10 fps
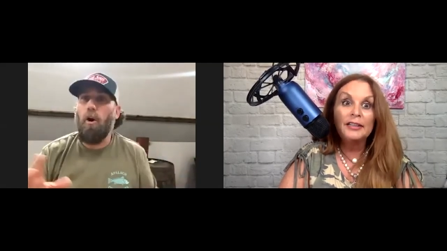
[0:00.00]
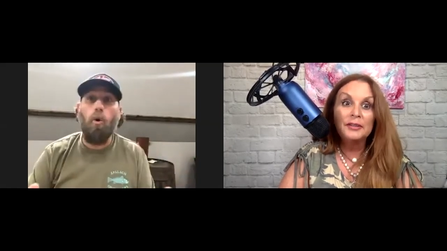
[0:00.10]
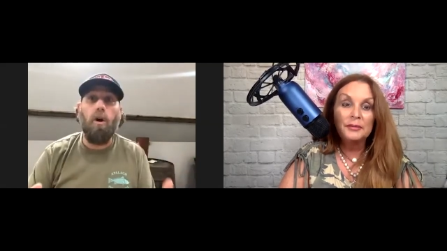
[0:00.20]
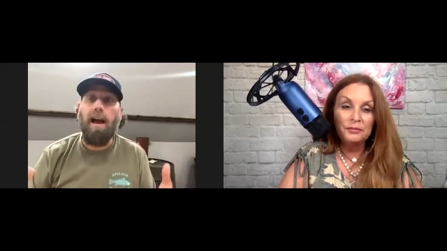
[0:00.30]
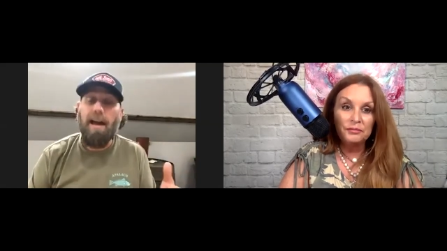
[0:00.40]

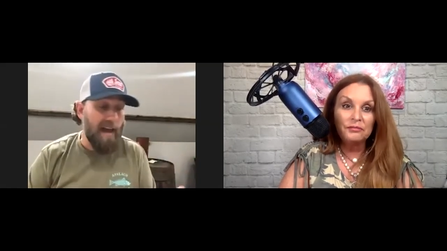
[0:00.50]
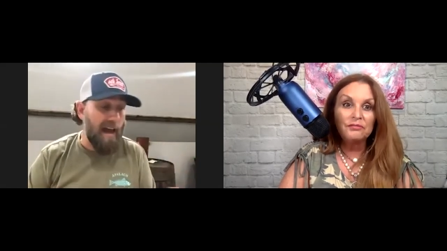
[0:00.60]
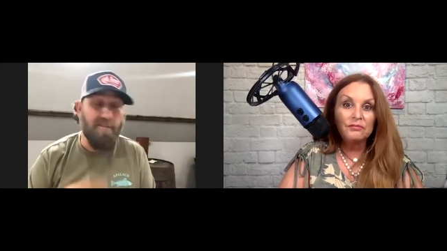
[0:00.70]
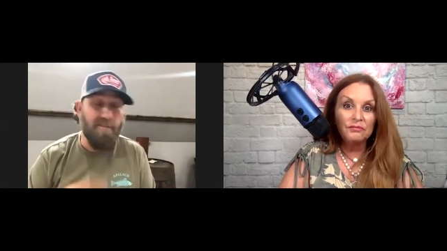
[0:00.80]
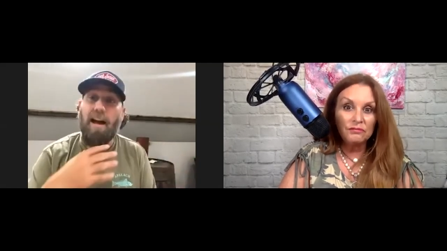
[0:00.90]
Speaker 1: Or, hey,
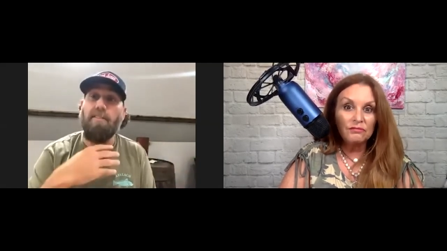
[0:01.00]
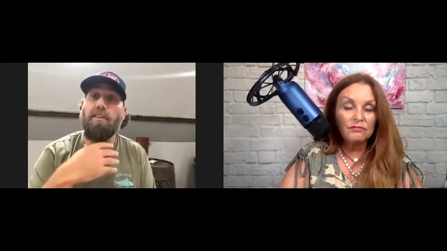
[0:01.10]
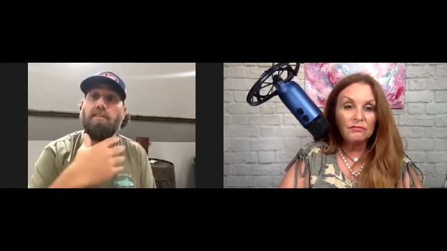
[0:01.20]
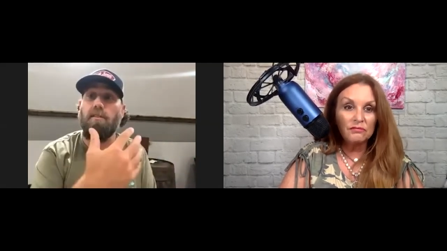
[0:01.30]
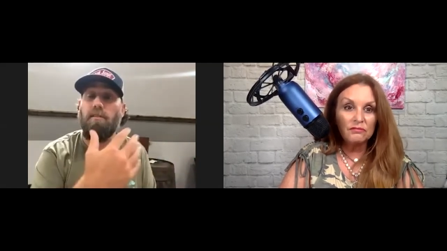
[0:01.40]
I've got
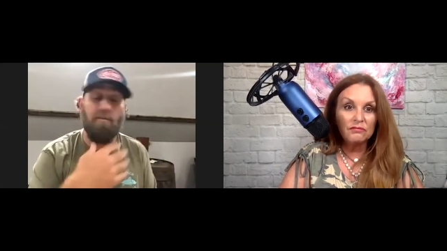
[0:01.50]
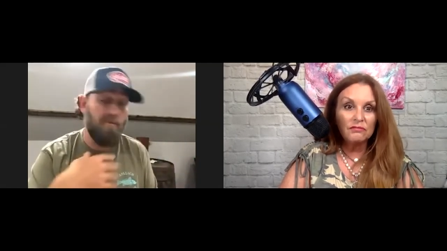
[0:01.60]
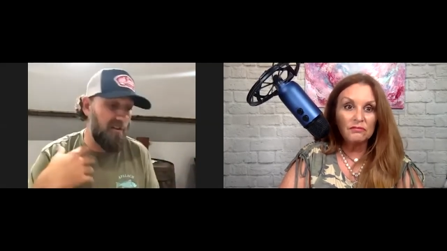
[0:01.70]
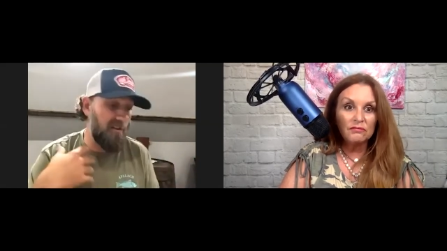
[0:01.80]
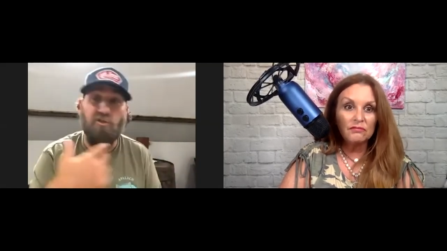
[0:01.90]
this
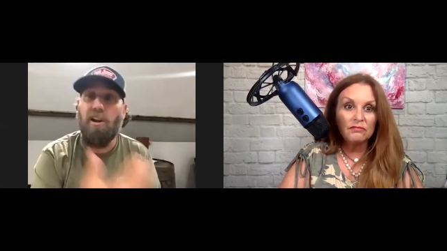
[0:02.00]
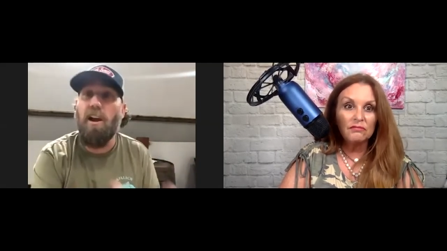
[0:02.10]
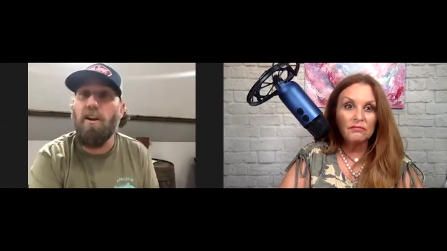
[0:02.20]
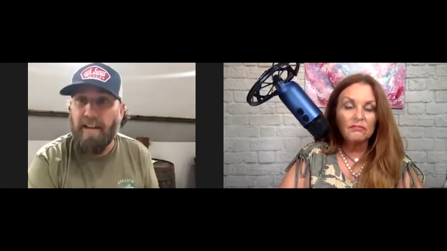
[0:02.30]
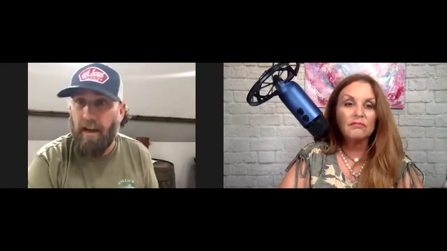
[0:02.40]
this
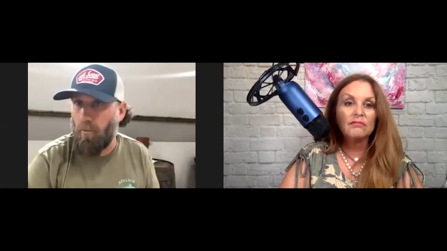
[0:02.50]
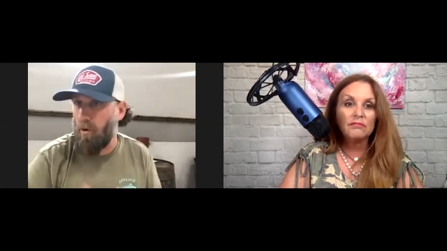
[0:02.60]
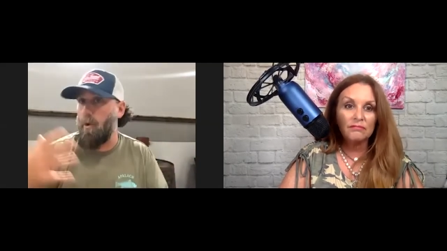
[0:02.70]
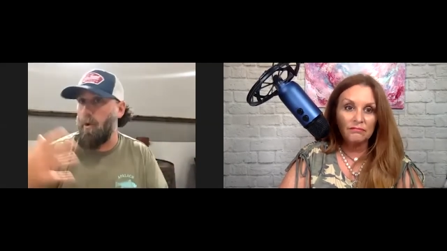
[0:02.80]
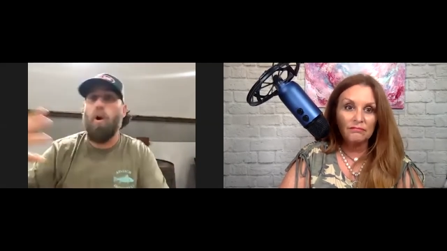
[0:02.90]
charity I'm
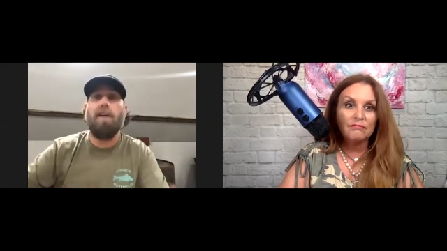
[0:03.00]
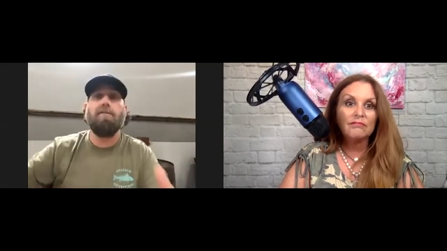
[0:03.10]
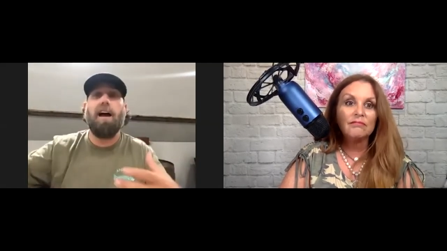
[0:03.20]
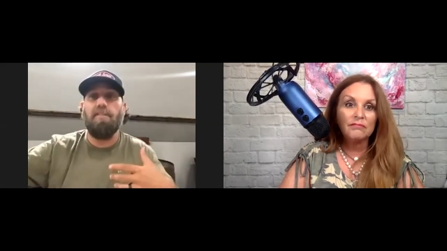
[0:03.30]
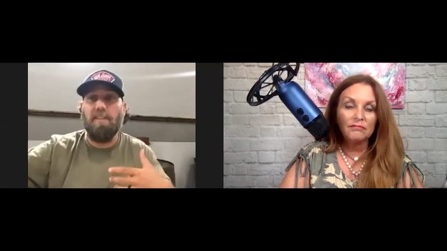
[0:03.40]
working with, or I've
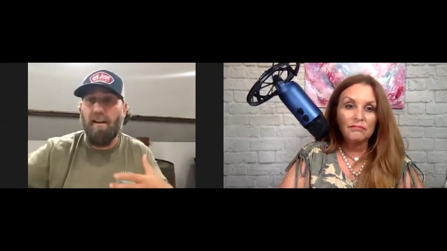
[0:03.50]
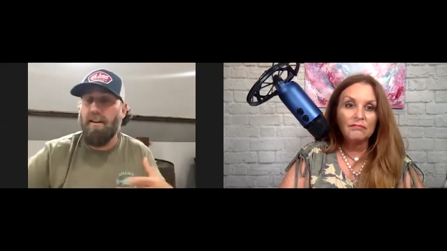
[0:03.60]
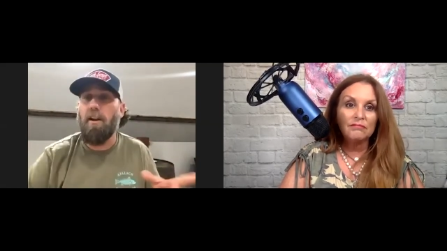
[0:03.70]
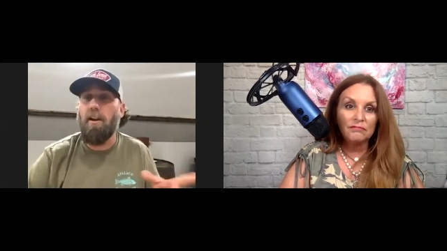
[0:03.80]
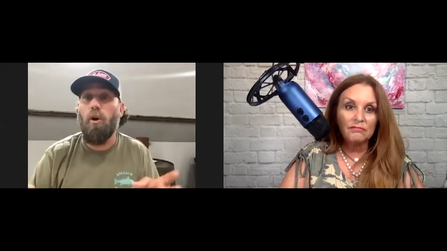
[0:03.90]
got,
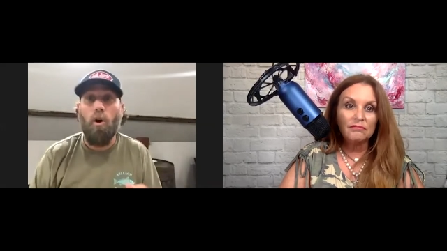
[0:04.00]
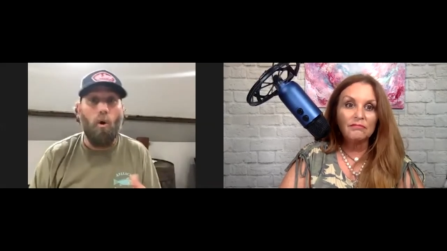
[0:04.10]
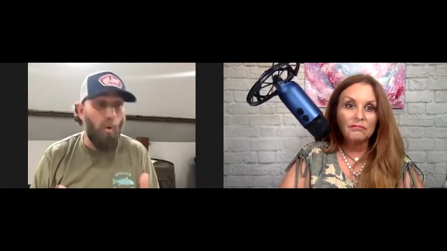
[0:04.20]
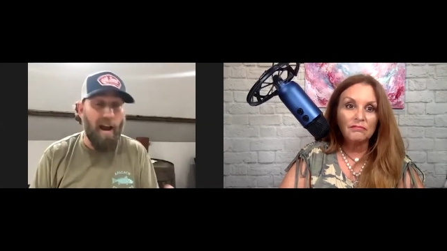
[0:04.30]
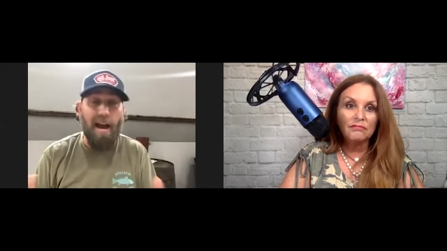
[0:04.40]
you know,
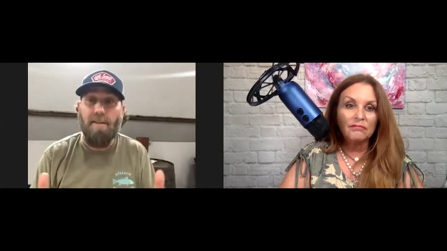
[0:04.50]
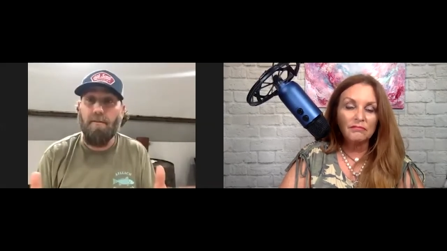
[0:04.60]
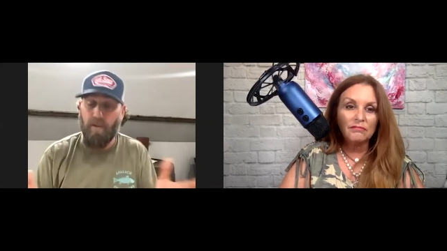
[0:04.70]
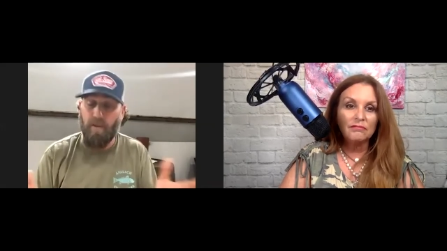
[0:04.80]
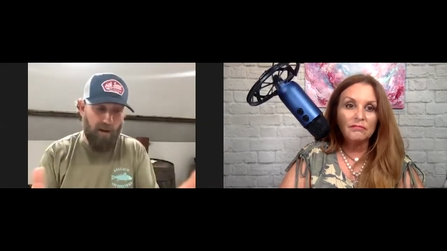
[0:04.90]
or have
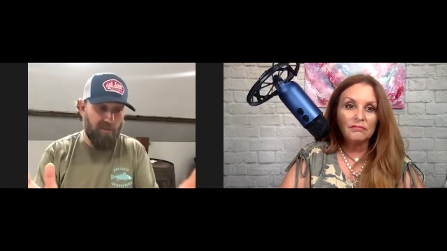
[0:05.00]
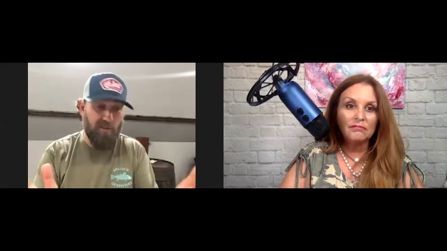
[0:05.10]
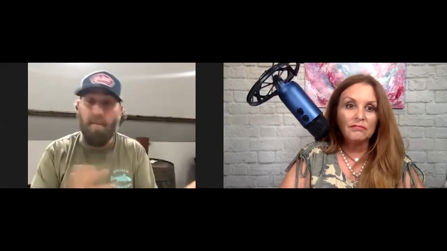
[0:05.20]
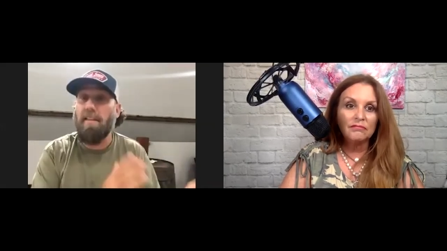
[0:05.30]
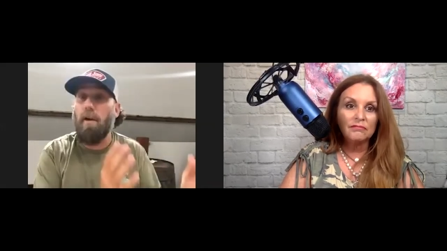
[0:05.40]
uh,
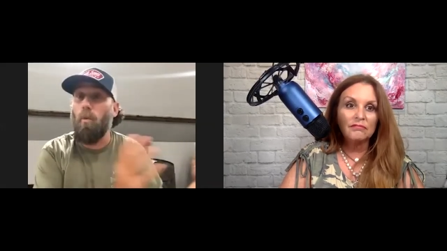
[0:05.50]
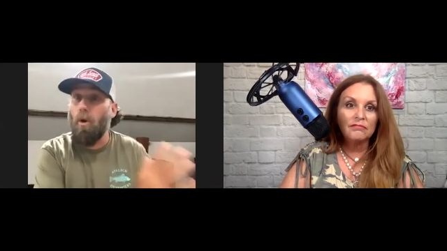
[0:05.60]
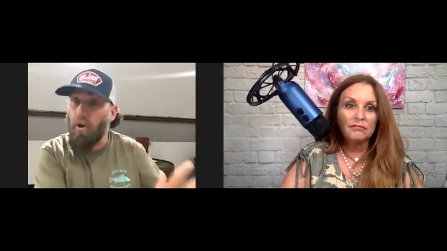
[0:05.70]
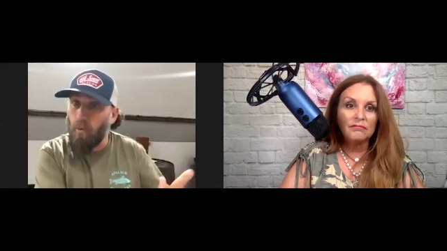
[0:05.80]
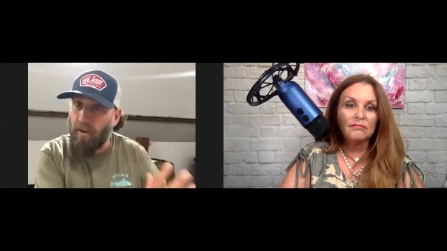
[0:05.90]
somebody they
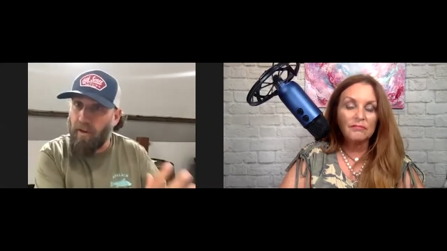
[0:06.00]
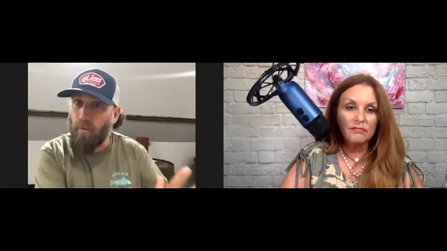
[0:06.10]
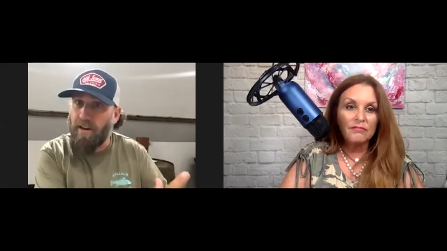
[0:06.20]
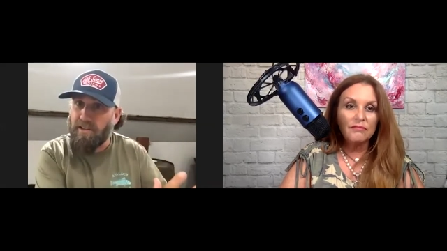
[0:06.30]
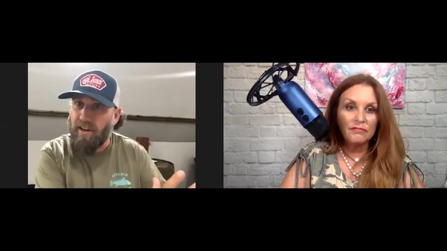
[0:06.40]
work with
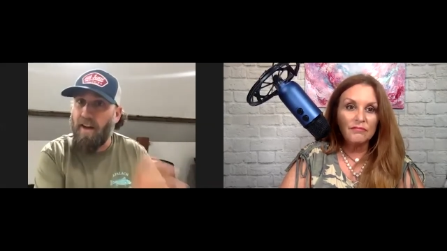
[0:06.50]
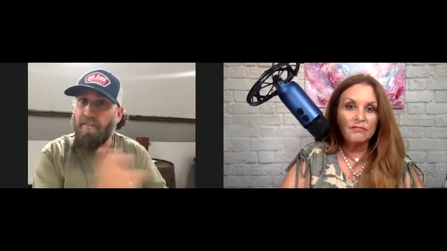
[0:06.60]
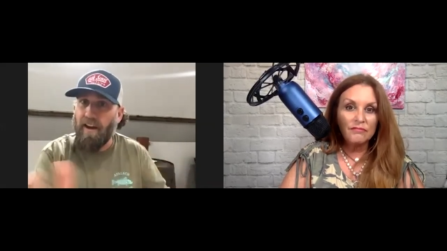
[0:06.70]
reach out.